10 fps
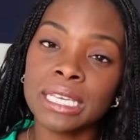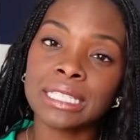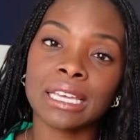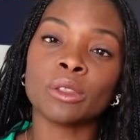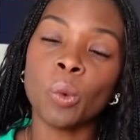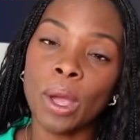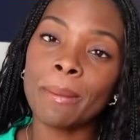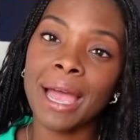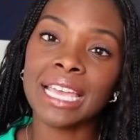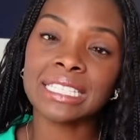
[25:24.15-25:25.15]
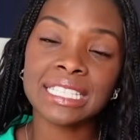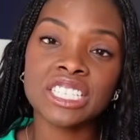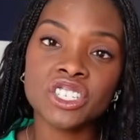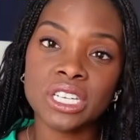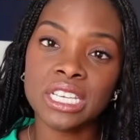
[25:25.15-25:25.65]
It's like the way my
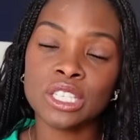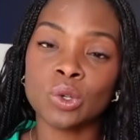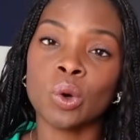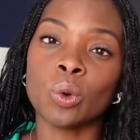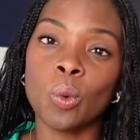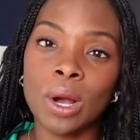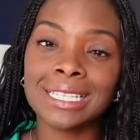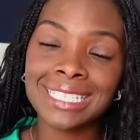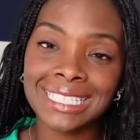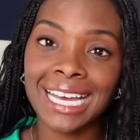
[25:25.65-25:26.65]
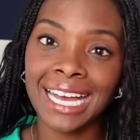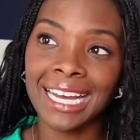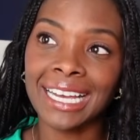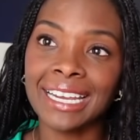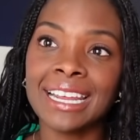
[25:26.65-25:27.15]
incision is on one
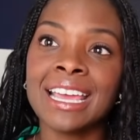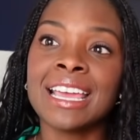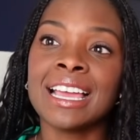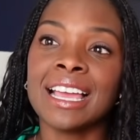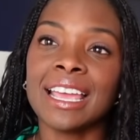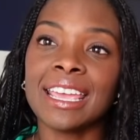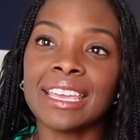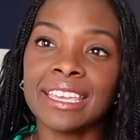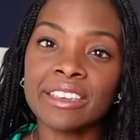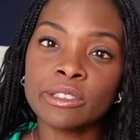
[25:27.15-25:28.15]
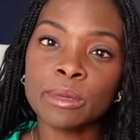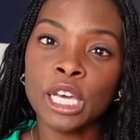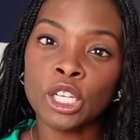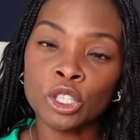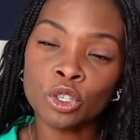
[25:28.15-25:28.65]
side, it gives me
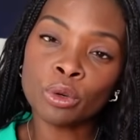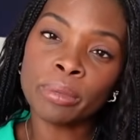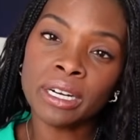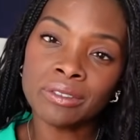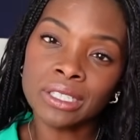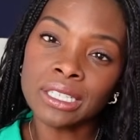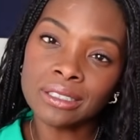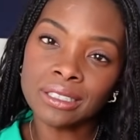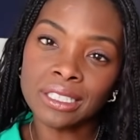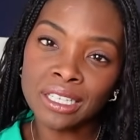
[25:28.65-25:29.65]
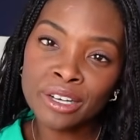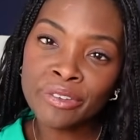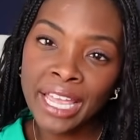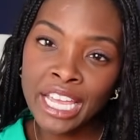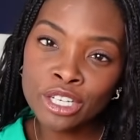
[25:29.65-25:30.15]
a little bit of a love
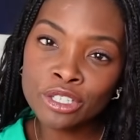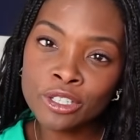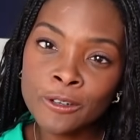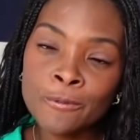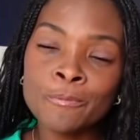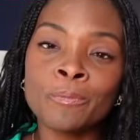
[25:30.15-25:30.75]
handle